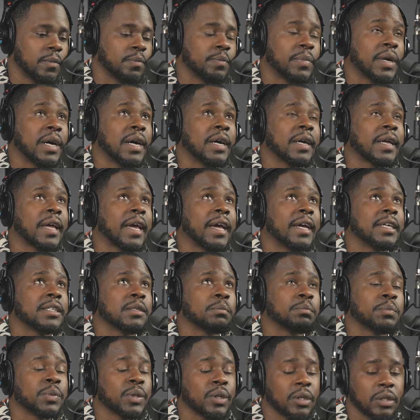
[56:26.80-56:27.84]
Podcasts
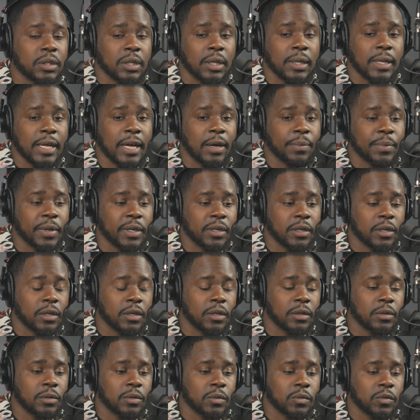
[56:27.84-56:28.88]
and books allow me to
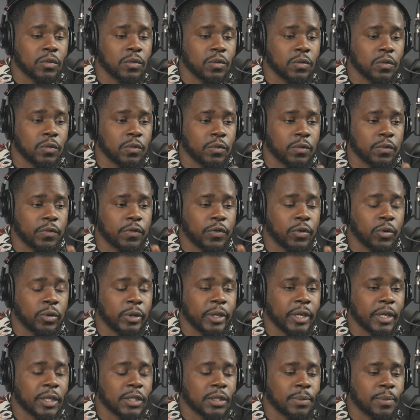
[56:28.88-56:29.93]

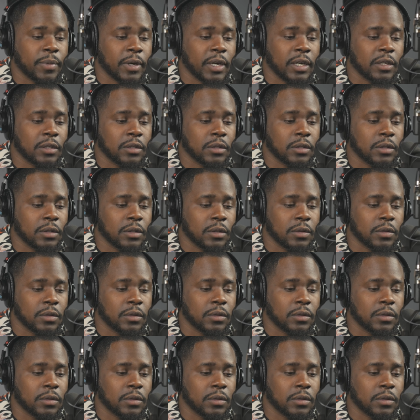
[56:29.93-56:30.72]
fully express.